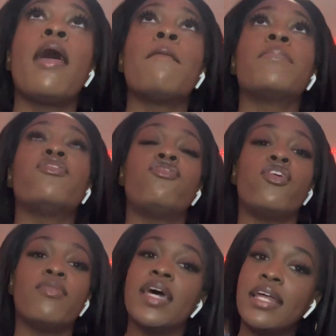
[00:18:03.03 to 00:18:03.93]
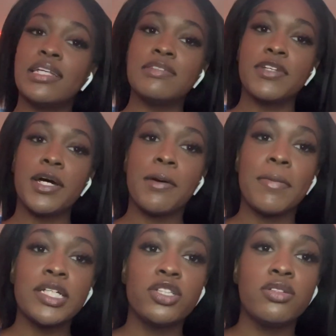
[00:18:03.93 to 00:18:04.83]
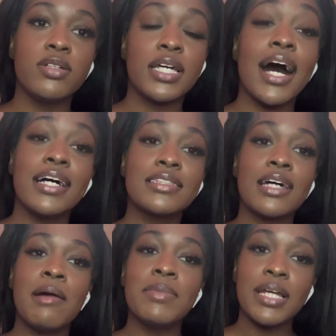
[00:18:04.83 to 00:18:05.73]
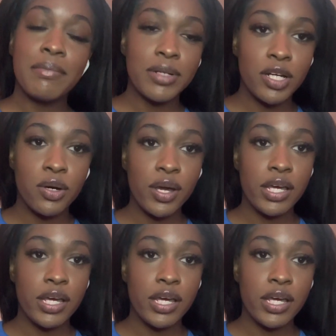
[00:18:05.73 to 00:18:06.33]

Before we end this video, make sure you guys comment down below